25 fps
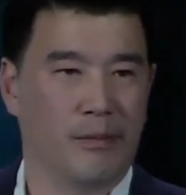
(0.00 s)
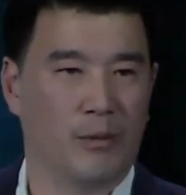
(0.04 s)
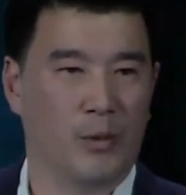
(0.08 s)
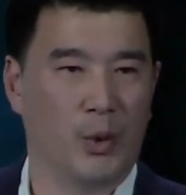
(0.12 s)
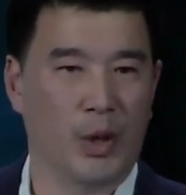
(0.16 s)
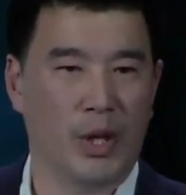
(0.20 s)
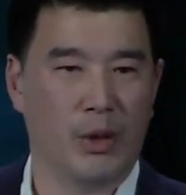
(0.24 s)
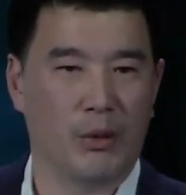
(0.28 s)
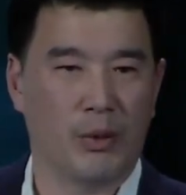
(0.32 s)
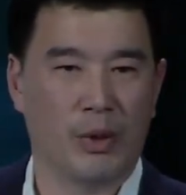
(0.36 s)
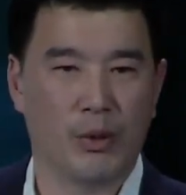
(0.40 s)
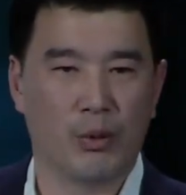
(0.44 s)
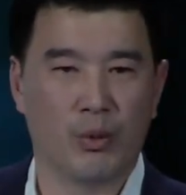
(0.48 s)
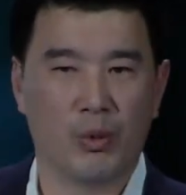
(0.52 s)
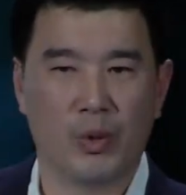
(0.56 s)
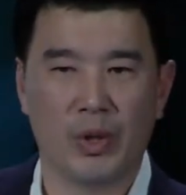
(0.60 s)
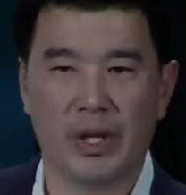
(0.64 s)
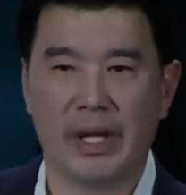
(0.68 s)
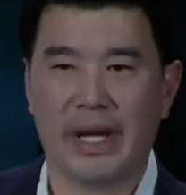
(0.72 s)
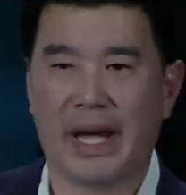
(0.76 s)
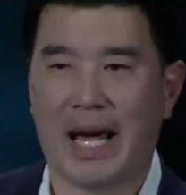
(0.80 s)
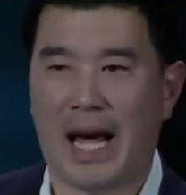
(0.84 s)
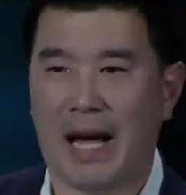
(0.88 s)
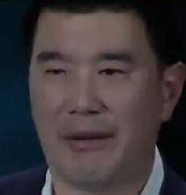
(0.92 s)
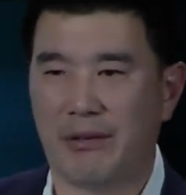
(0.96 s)
We, we
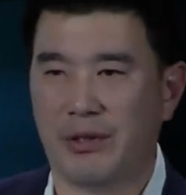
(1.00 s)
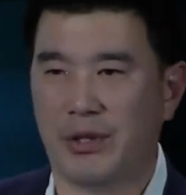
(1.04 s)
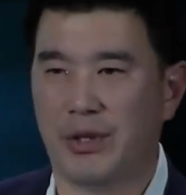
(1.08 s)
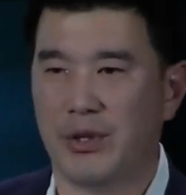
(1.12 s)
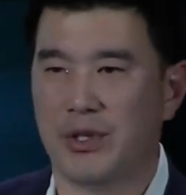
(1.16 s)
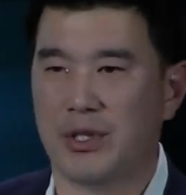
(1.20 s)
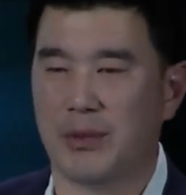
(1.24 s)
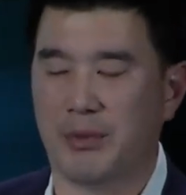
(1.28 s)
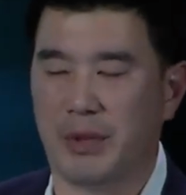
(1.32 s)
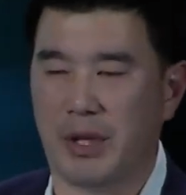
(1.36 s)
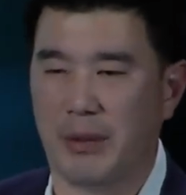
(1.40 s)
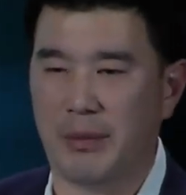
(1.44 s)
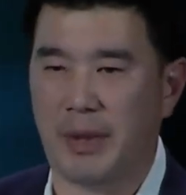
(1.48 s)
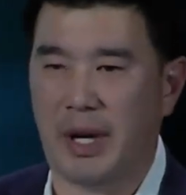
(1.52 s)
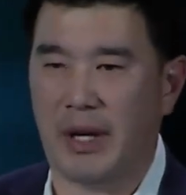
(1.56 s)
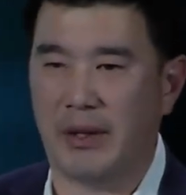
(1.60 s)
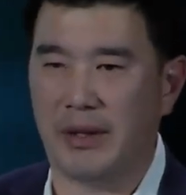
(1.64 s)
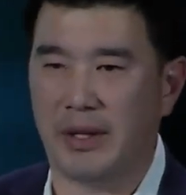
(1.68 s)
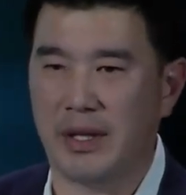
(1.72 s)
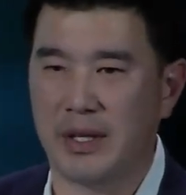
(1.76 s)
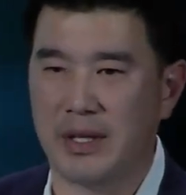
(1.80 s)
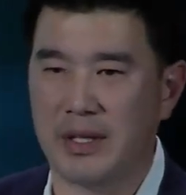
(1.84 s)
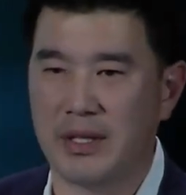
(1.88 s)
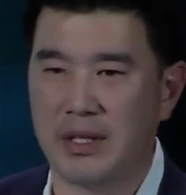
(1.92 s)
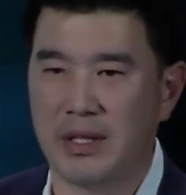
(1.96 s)
really have to do something about
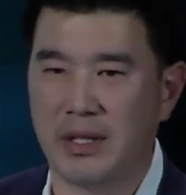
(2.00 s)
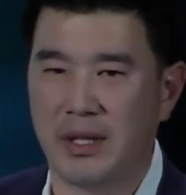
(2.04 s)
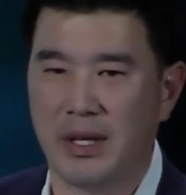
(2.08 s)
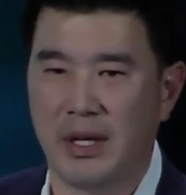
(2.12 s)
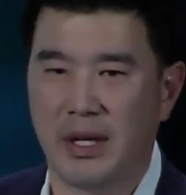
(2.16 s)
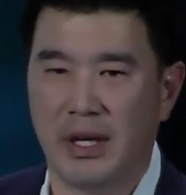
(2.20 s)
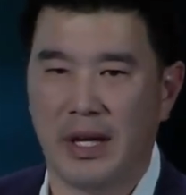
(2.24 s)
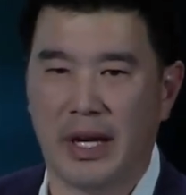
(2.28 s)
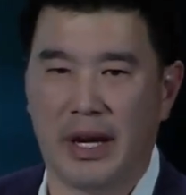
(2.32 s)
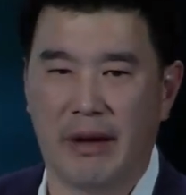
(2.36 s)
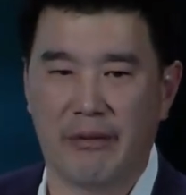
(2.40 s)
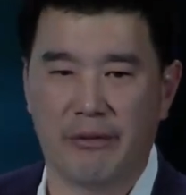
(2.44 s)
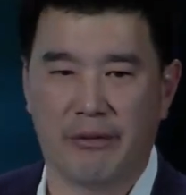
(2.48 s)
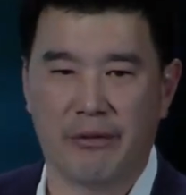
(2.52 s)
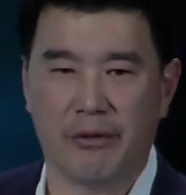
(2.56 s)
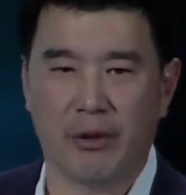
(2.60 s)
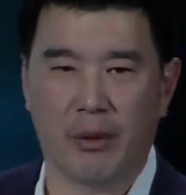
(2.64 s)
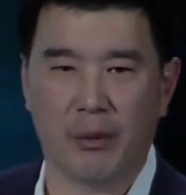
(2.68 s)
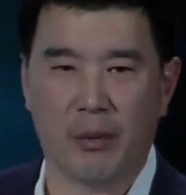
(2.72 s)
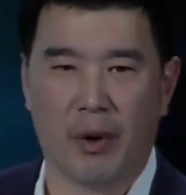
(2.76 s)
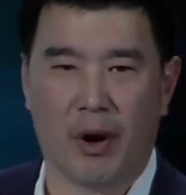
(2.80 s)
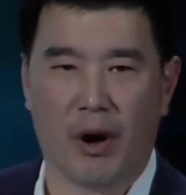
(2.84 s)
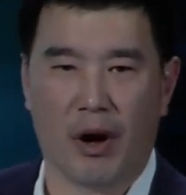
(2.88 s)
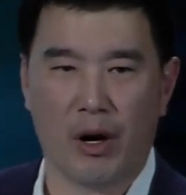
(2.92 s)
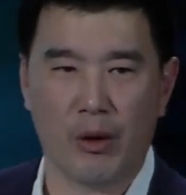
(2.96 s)
this. And
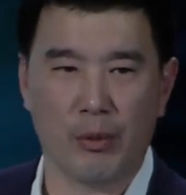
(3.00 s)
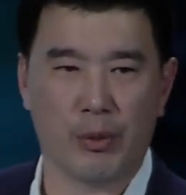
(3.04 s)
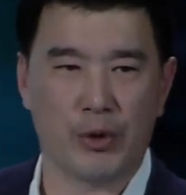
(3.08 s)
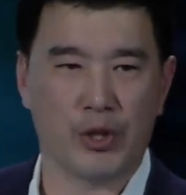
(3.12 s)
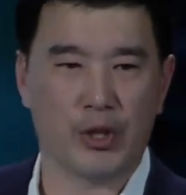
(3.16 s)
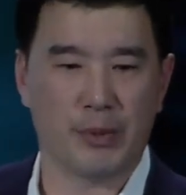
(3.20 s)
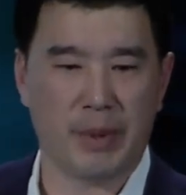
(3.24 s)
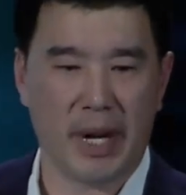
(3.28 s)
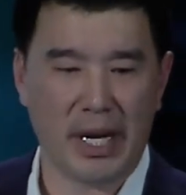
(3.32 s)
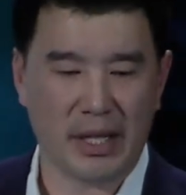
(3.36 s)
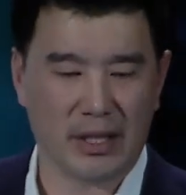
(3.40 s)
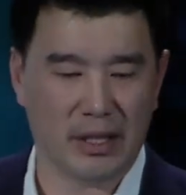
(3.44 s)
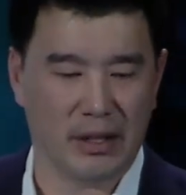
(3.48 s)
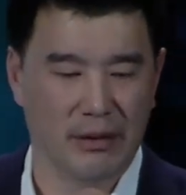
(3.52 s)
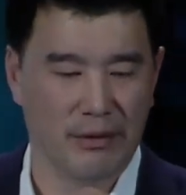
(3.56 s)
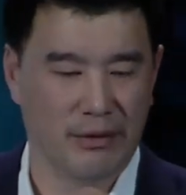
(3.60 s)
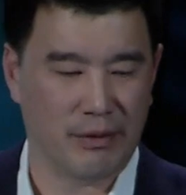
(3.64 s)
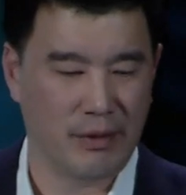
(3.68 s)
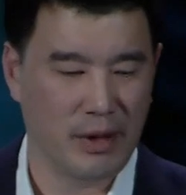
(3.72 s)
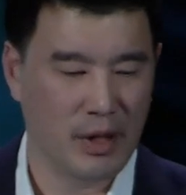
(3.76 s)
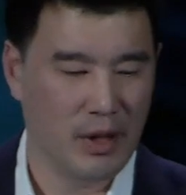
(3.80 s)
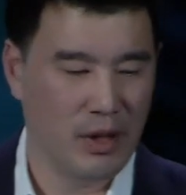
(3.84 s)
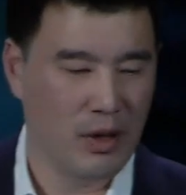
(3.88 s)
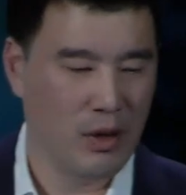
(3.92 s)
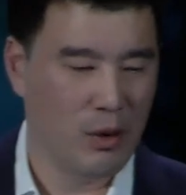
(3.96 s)
from our
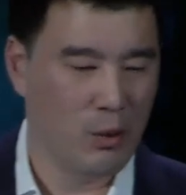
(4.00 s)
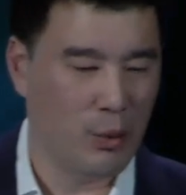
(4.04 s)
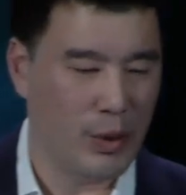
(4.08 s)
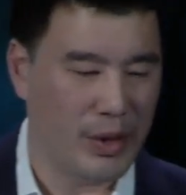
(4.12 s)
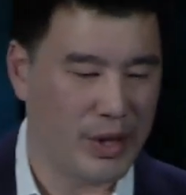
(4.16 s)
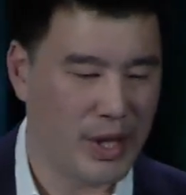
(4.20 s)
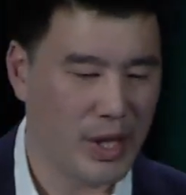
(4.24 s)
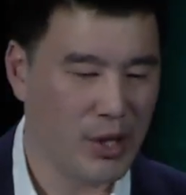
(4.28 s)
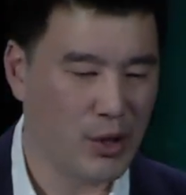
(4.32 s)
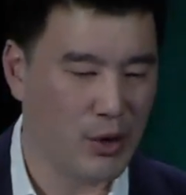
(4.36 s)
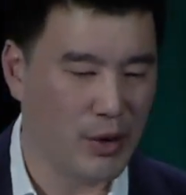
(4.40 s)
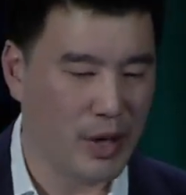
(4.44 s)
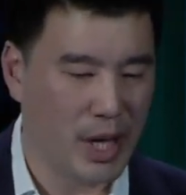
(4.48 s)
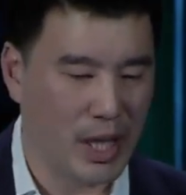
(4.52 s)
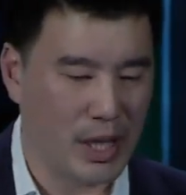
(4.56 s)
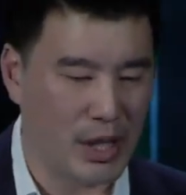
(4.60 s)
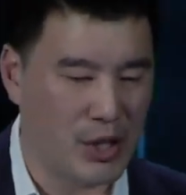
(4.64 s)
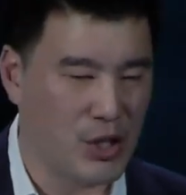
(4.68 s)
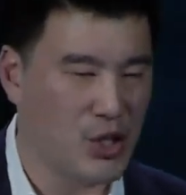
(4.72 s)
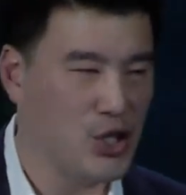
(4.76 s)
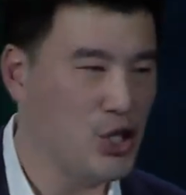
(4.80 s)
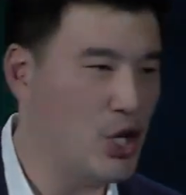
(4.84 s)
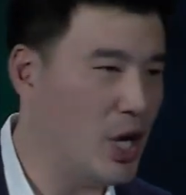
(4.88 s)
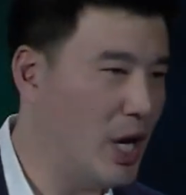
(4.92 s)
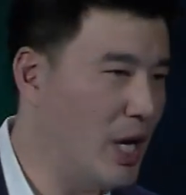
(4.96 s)
perspective, we think you got to
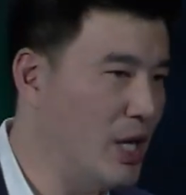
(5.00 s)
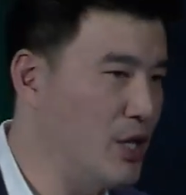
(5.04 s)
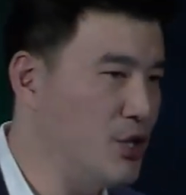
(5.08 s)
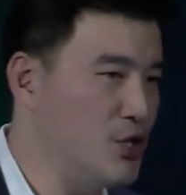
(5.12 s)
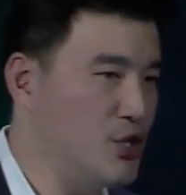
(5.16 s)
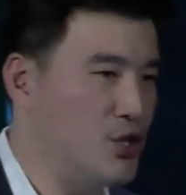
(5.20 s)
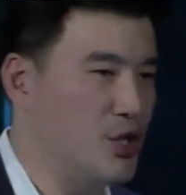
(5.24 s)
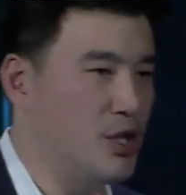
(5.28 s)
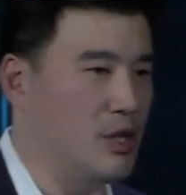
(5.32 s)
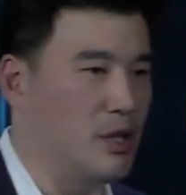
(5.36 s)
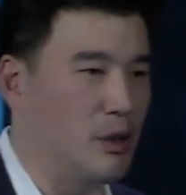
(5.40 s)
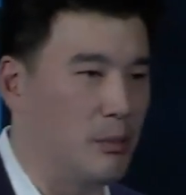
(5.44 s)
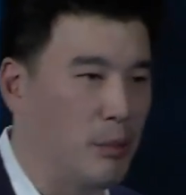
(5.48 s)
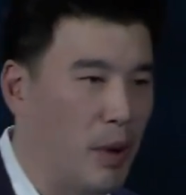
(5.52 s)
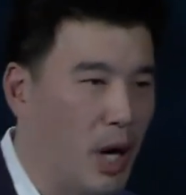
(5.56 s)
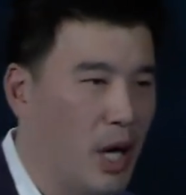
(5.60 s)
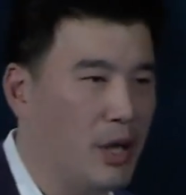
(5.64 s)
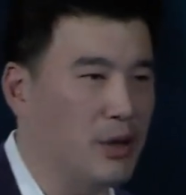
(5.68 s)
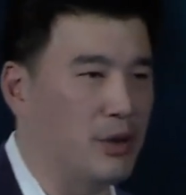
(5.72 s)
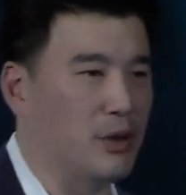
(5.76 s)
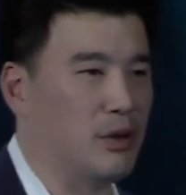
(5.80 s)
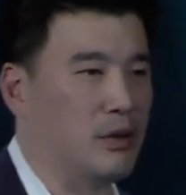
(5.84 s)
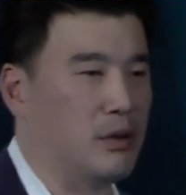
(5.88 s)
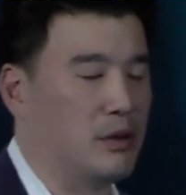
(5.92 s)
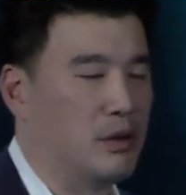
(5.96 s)
change the
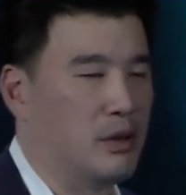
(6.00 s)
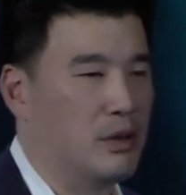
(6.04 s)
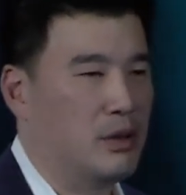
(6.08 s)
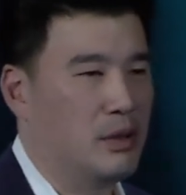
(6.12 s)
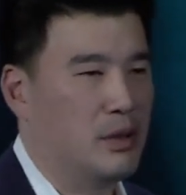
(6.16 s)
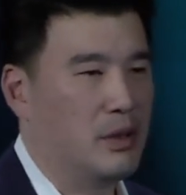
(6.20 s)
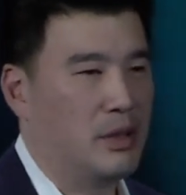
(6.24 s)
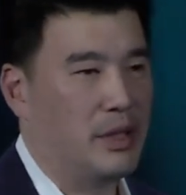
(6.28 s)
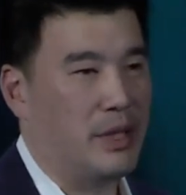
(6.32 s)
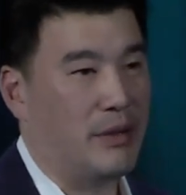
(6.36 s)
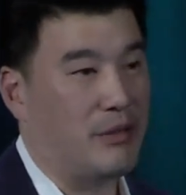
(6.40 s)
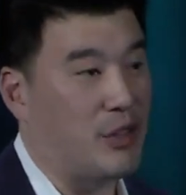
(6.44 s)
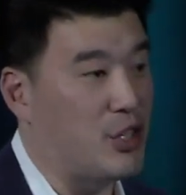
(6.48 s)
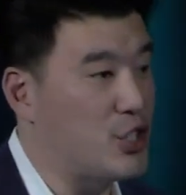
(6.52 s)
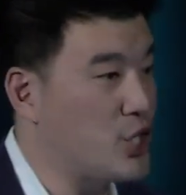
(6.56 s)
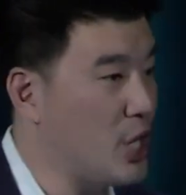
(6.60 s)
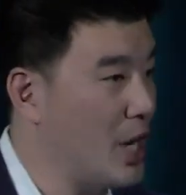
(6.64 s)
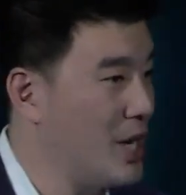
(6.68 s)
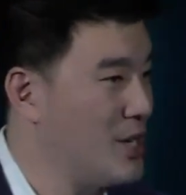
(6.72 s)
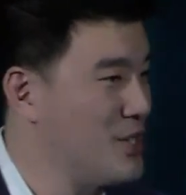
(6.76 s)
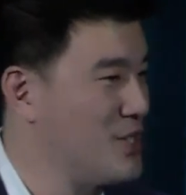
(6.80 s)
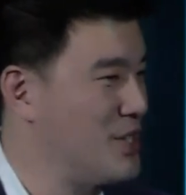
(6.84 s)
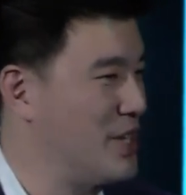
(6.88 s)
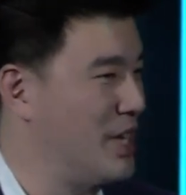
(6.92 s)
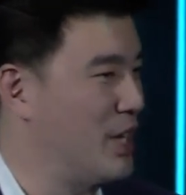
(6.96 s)
model. You have to
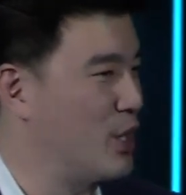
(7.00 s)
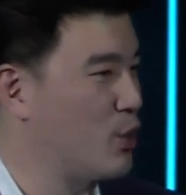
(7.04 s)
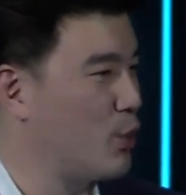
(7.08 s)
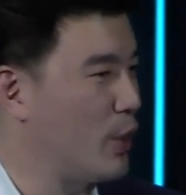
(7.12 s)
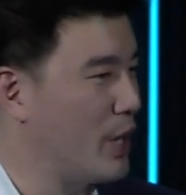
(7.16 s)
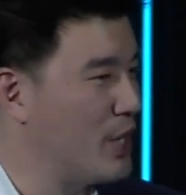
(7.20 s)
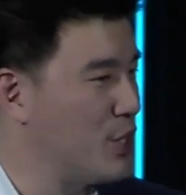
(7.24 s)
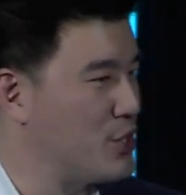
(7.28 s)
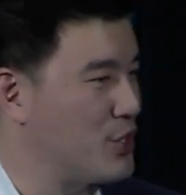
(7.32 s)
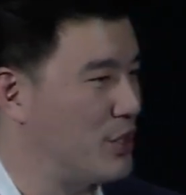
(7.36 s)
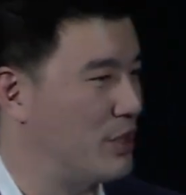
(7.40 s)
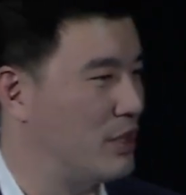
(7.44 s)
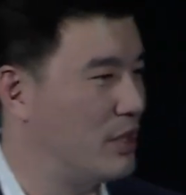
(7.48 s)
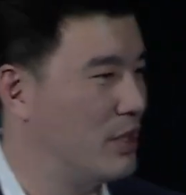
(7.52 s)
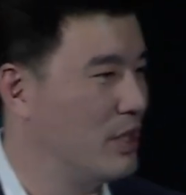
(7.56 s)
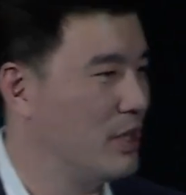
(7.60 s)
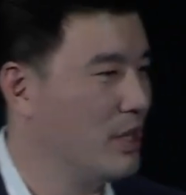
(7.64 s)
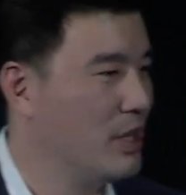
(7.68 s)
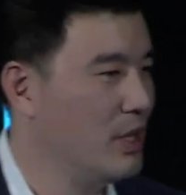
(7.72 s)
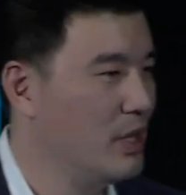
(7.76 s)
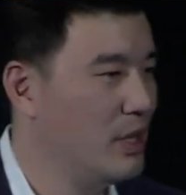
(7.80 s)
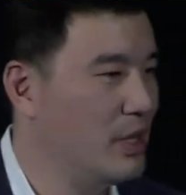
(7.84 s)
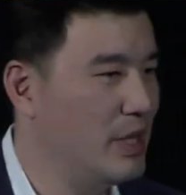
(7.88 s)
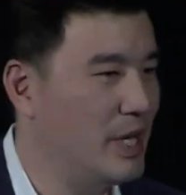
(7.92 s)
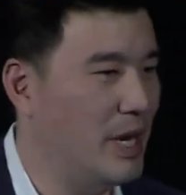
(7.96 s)
change the equation.
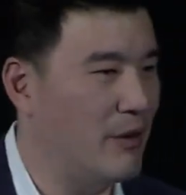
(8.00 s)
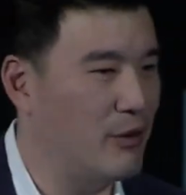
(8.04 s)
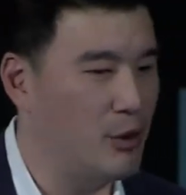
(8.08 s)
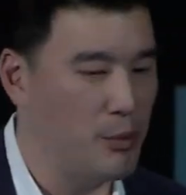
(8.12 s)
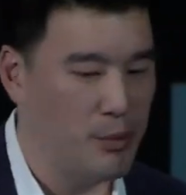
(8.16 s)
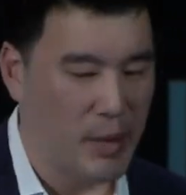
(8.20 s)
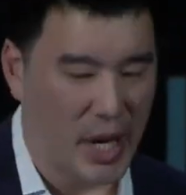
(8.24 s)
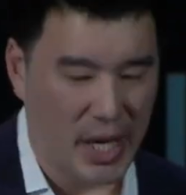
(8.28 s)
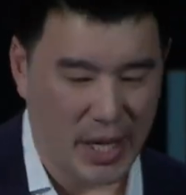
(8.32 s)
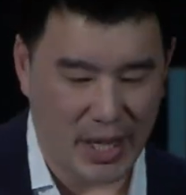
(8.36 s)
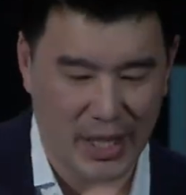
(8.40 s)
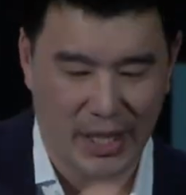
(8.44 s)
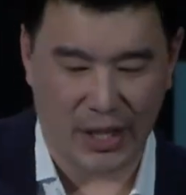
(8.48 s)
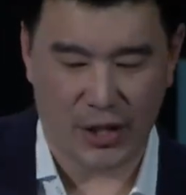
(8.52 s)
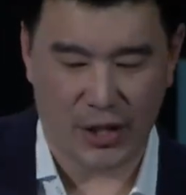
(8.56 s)
You have to make it